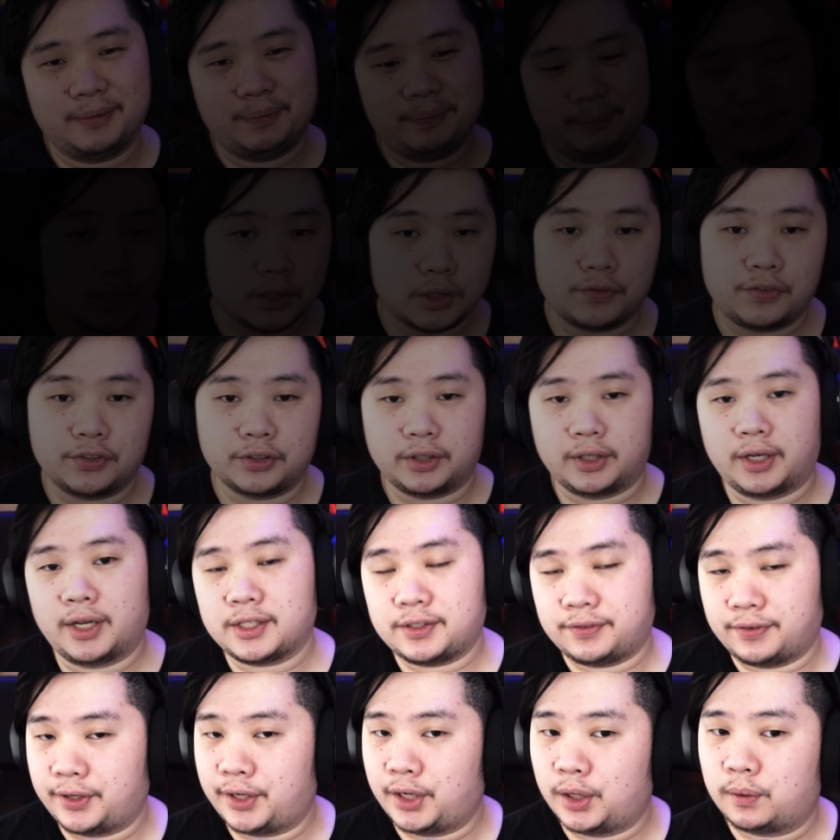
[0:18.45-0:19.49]
So for today's
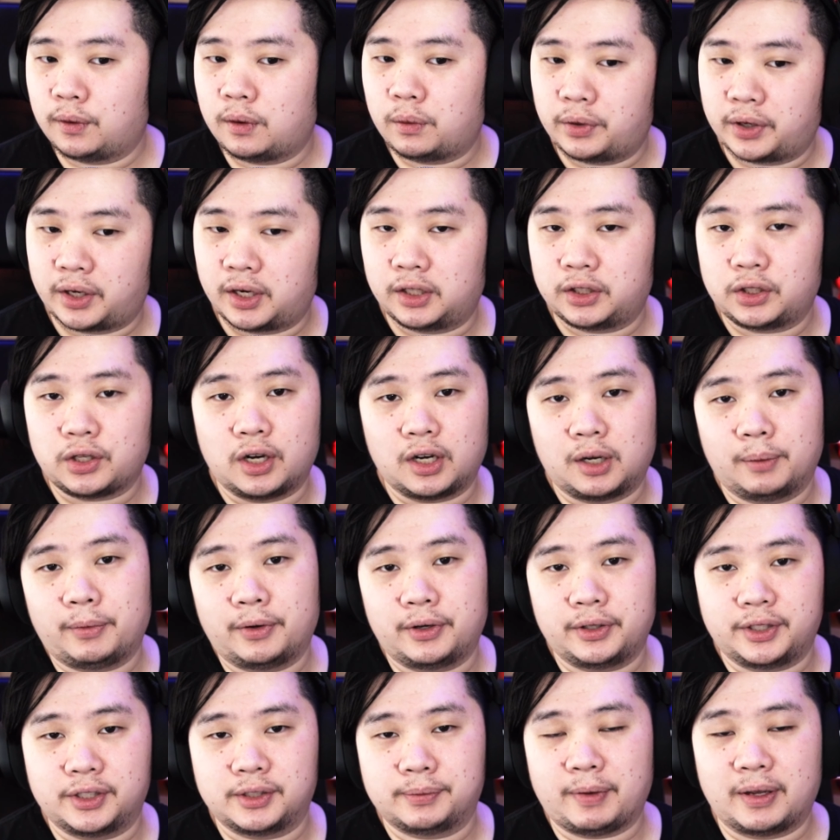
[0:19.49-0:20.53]
video, what we're going to talk about
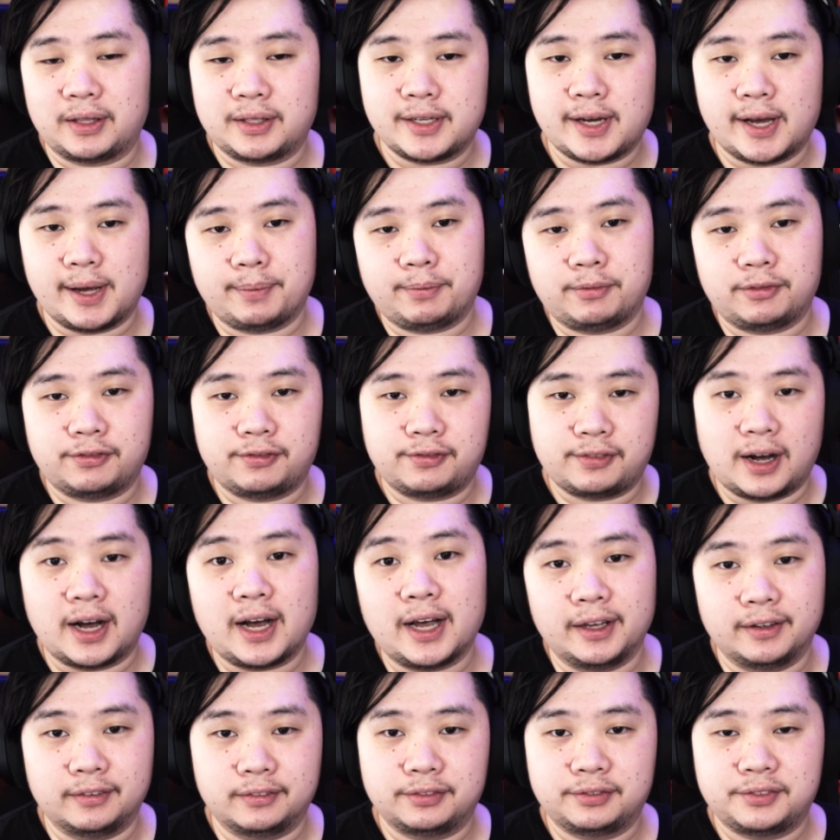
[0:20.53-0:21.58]
is my top
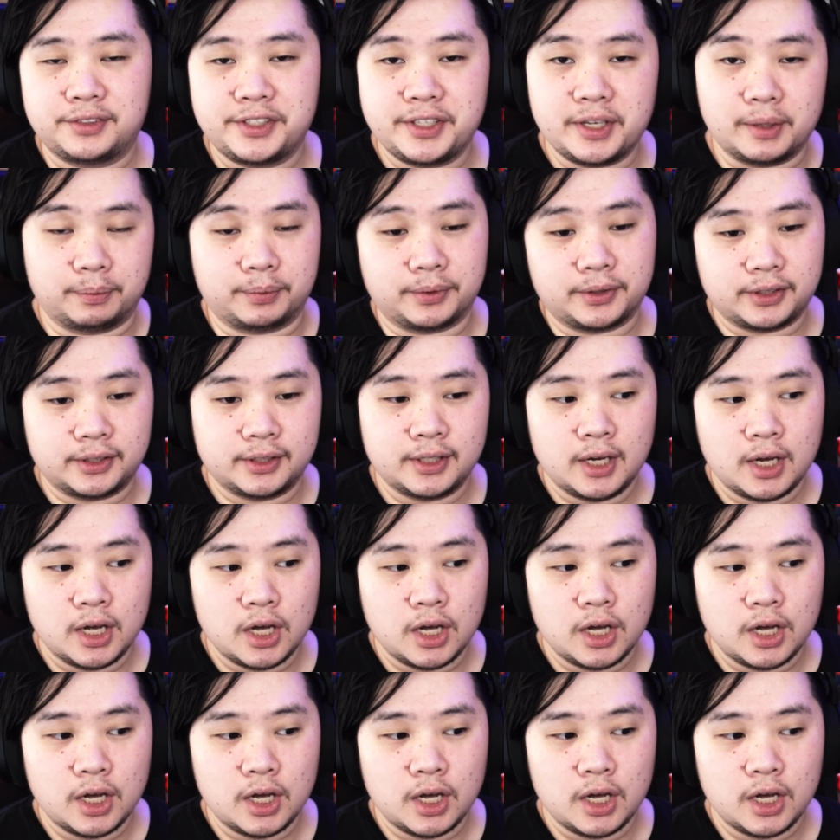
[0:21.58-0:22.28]
5 tips